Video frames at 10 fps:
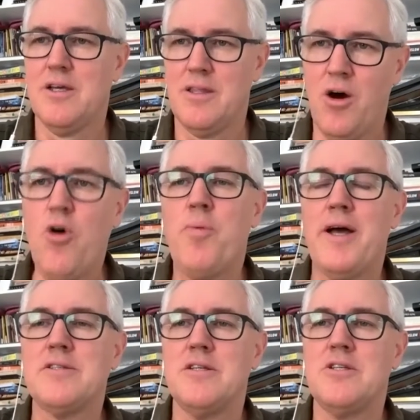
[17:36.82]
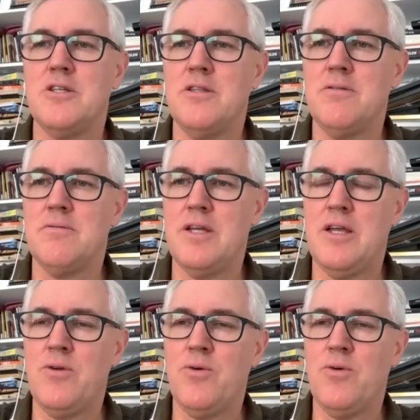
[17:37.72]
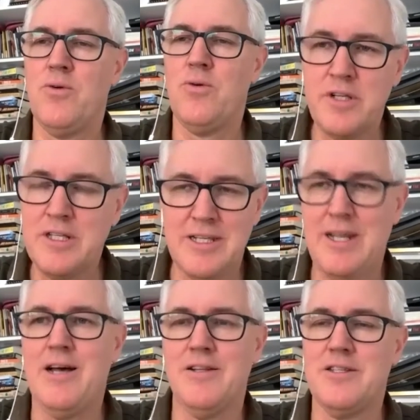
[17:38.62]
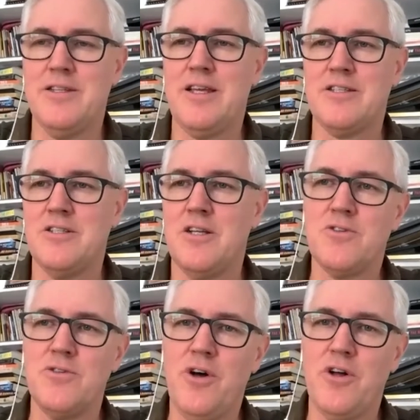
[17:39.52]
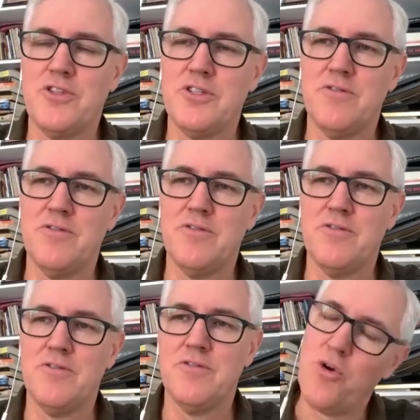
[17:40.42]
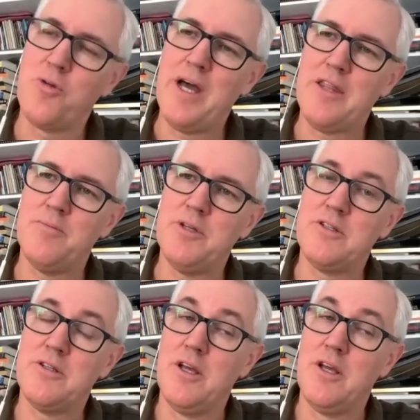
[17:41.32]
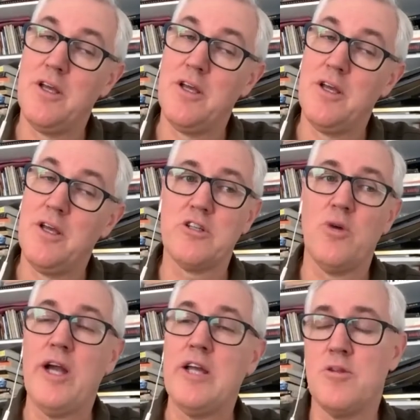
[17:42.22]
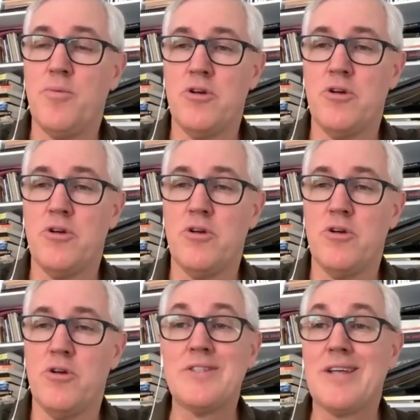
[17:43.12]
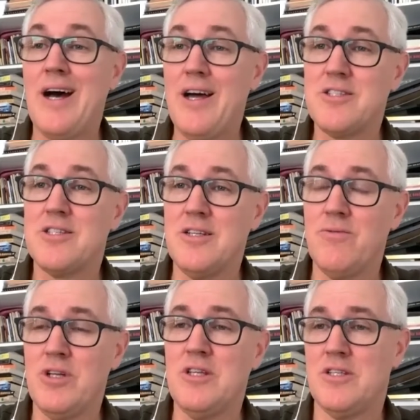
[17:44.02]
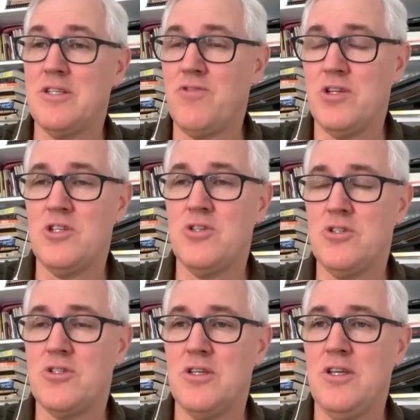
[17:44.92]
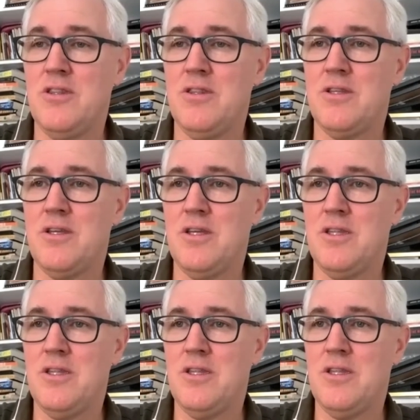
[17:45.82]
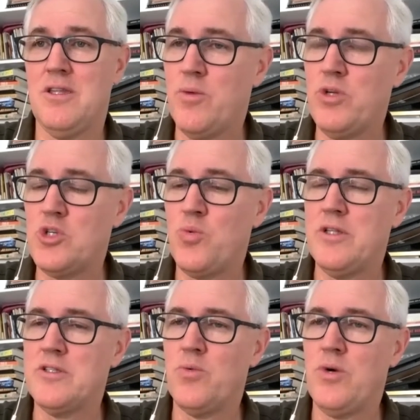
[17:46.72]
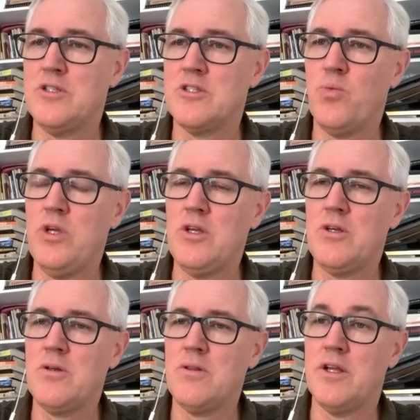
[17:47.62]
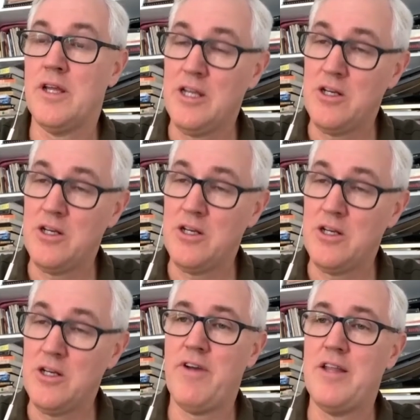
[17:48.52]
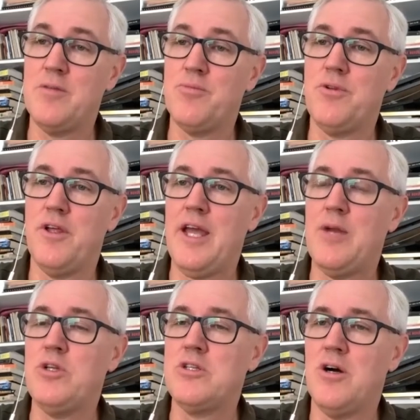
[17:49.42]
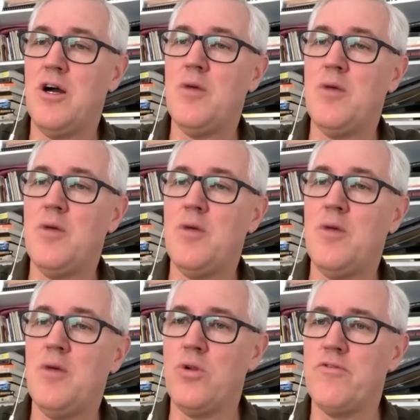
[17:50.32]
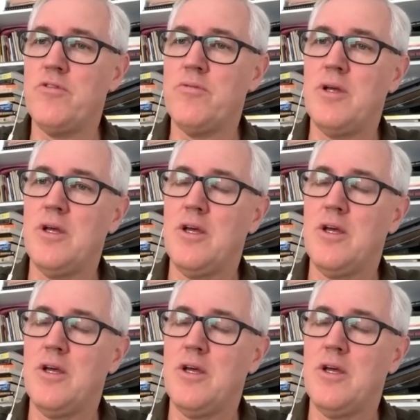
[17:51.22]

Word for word: the whole passage and and all the little ins and outs and the exegetical knots and have, have thought about them and worked our way to the point of seeing which ones are the sig- really significant issues in, in this one and which ones are ones that we that are interesting and valuable and had we time we dig into all of them